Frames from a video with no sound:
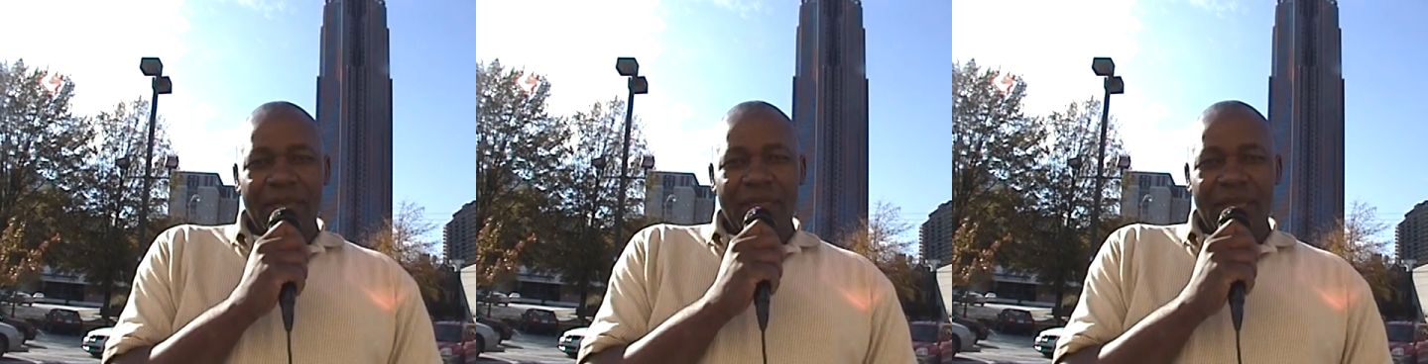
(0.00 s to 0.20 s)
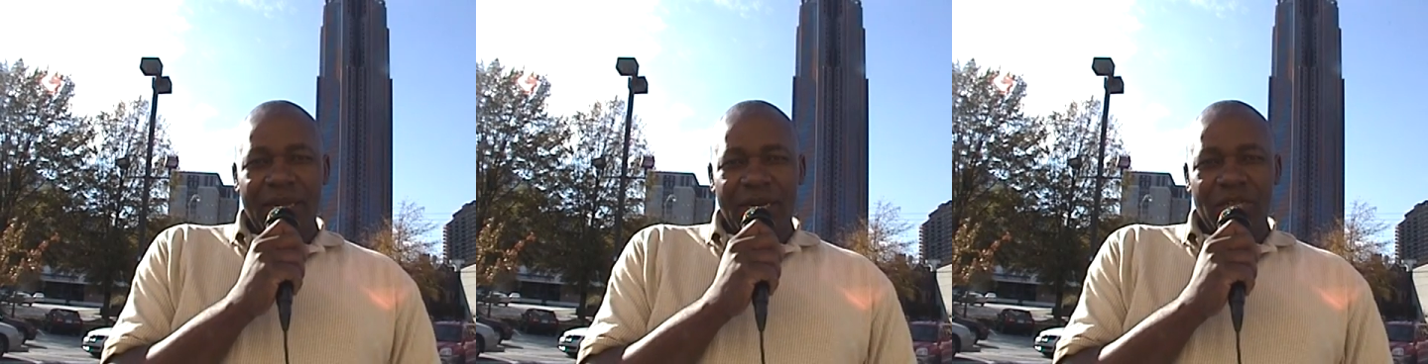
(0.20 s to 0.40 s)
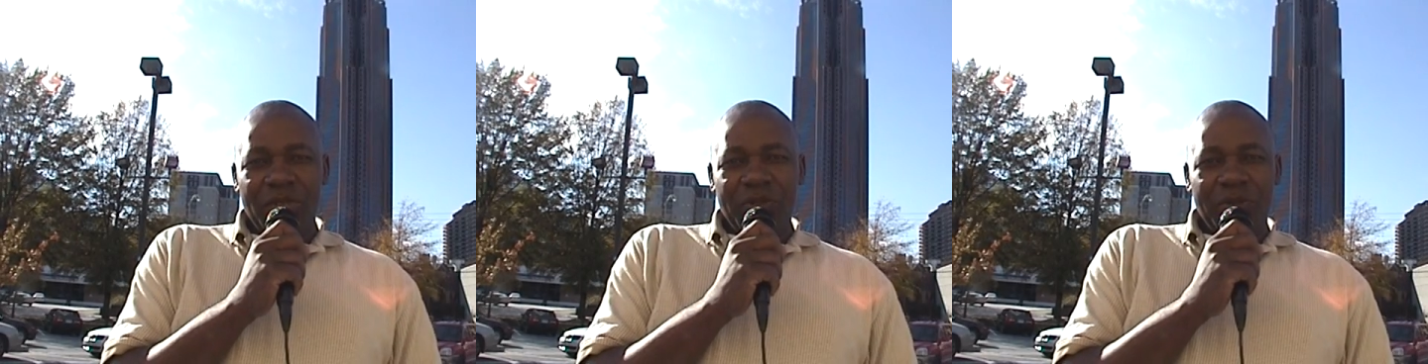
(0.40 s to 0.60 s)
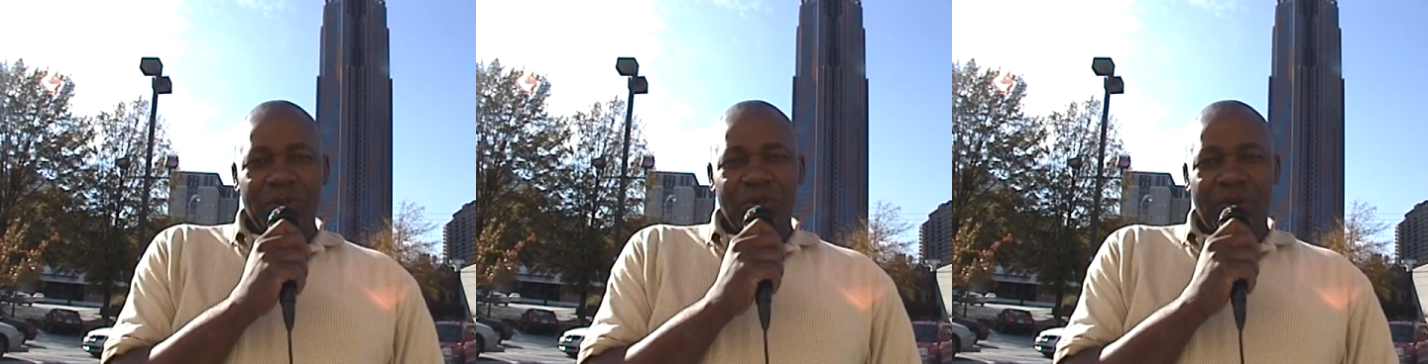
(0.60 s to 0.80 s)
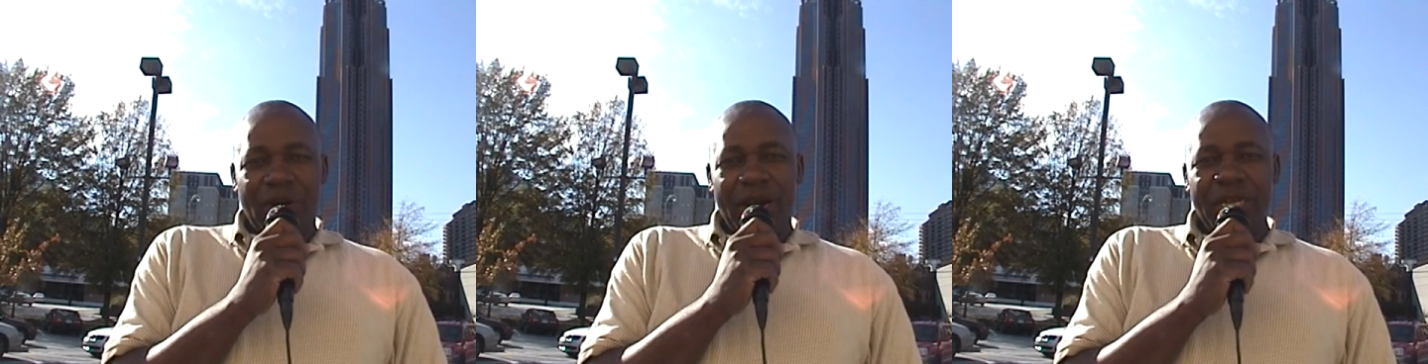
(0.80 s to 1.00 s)
that you,
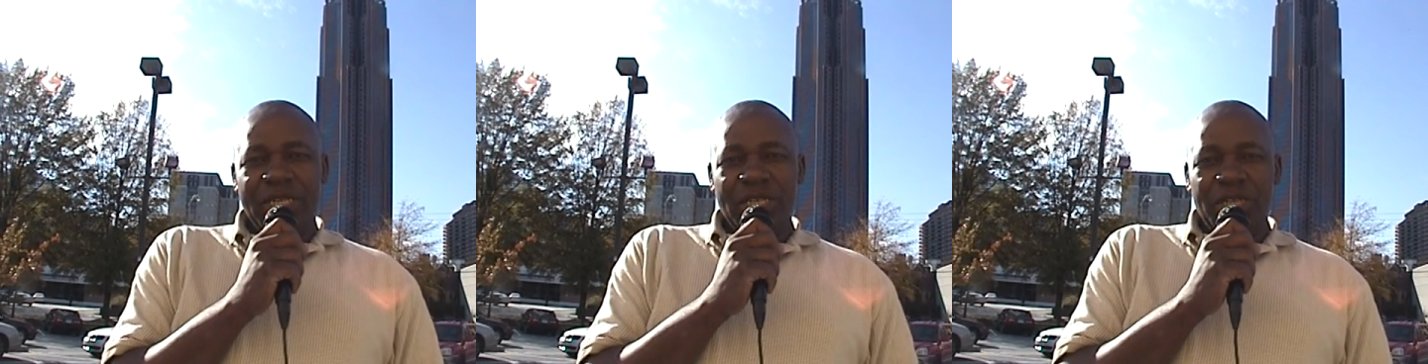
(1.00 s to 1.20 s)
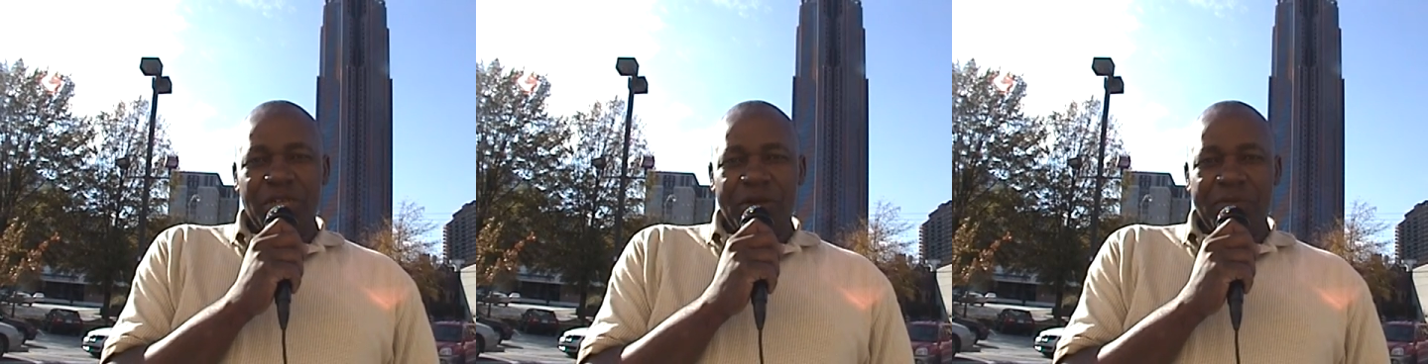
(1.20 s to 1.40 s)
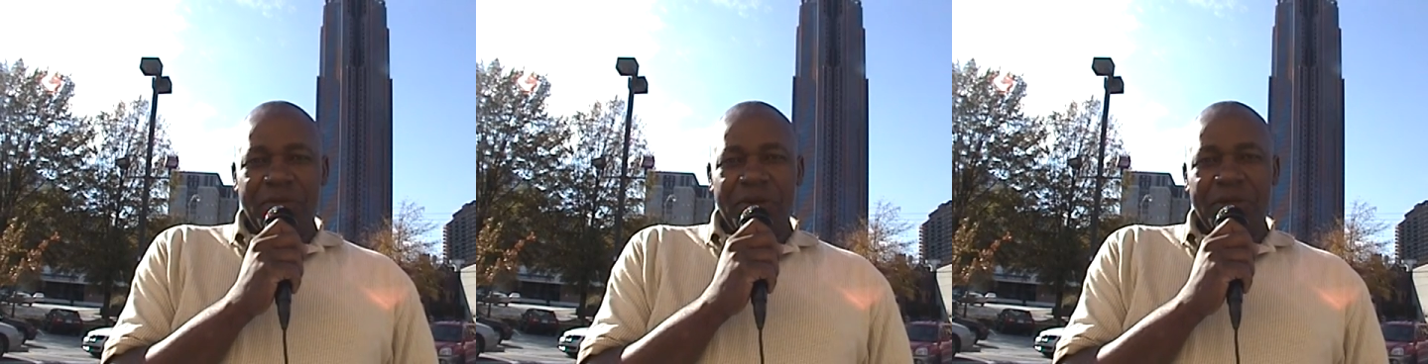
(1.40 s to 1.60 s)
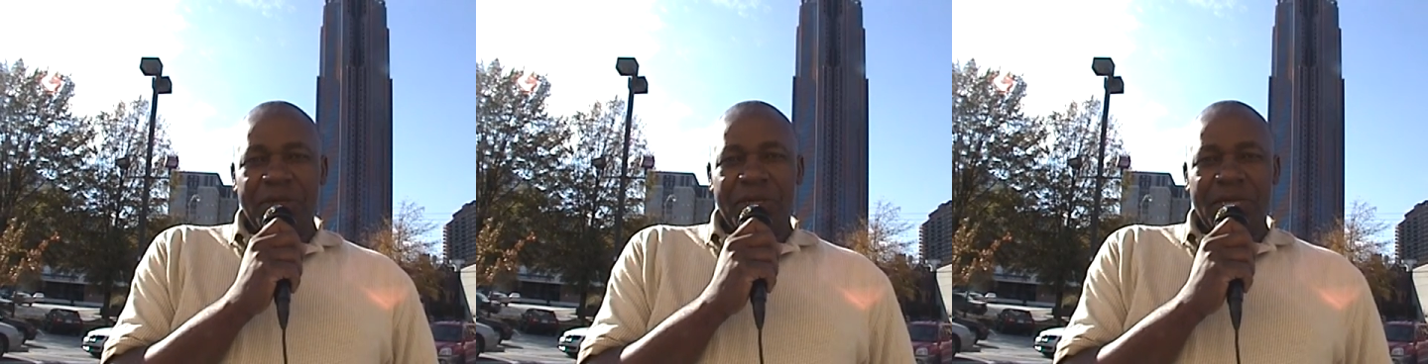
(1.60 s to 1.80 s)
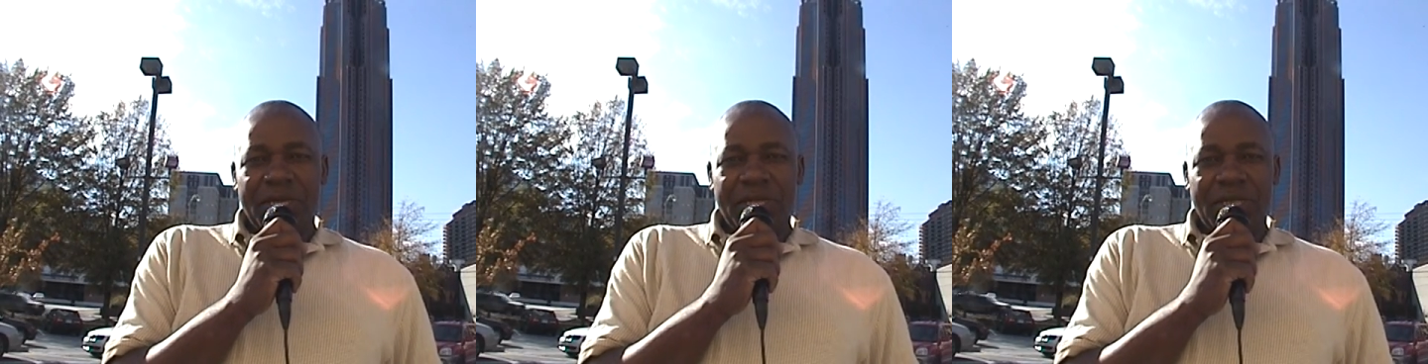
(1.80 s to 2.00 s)
you, write in your
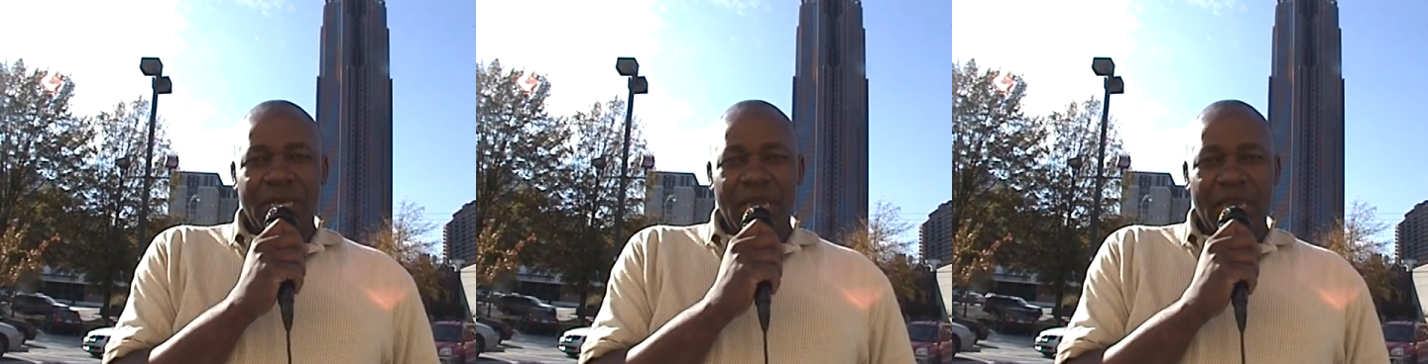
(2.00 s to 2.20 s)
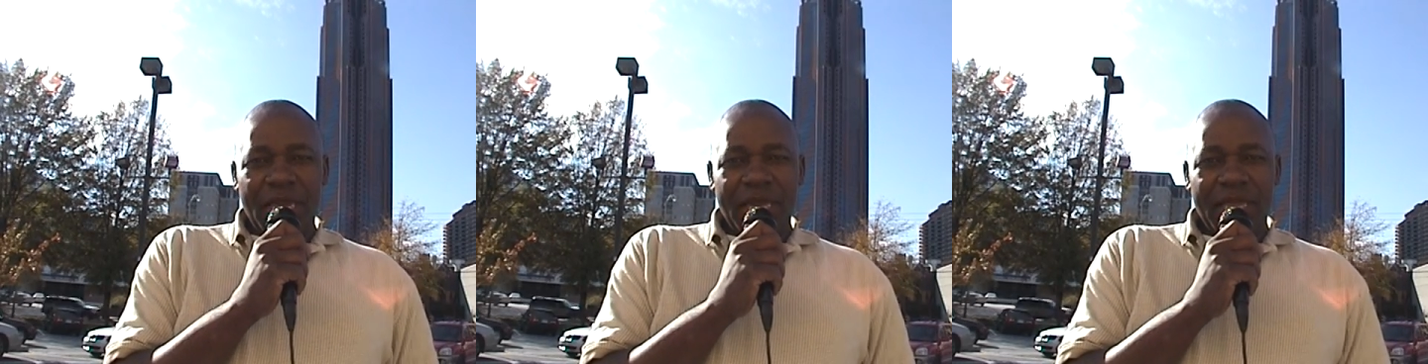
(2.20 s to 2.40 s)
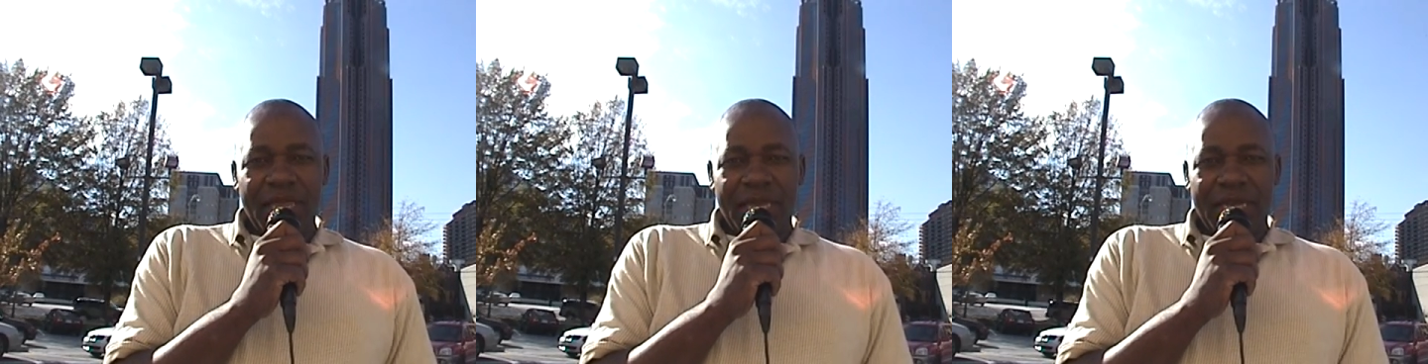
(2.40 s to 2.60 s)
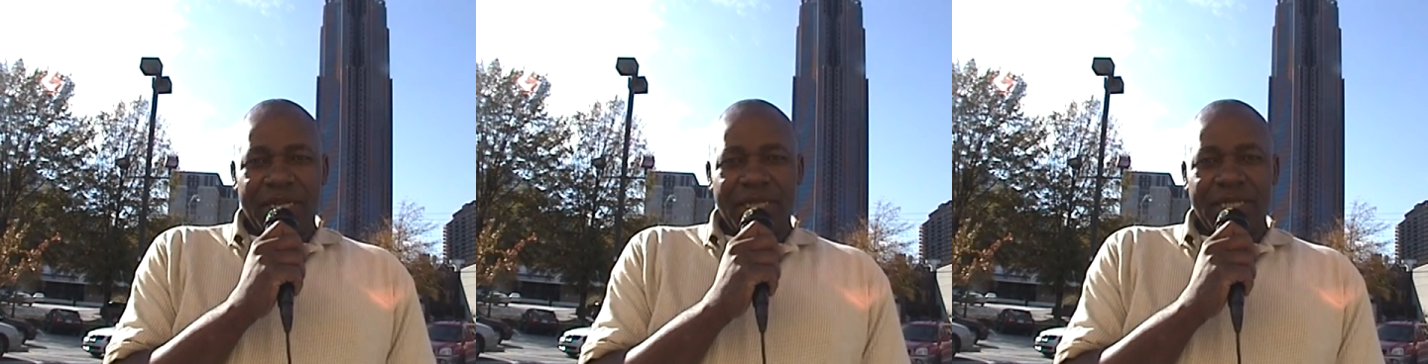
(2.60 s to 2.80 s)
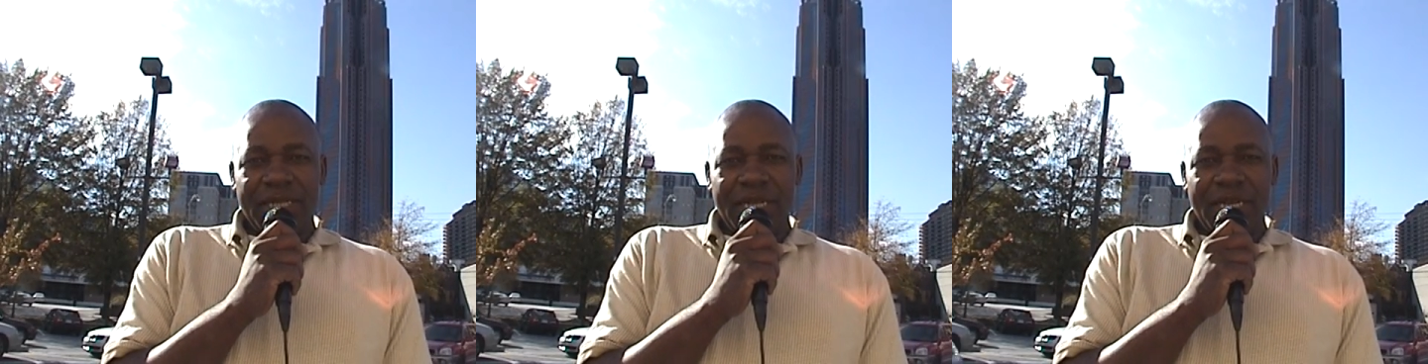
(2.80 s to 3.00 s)
book saying
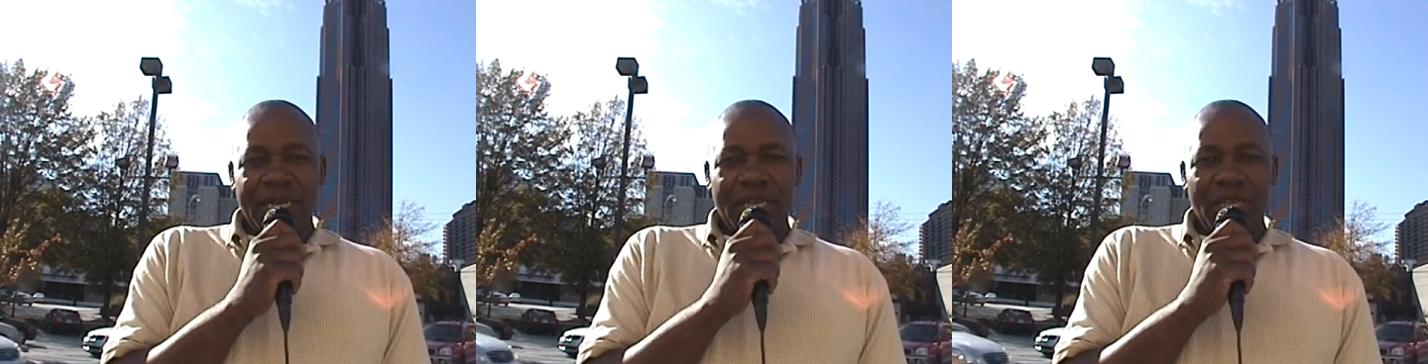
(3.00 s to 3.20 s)
that uh,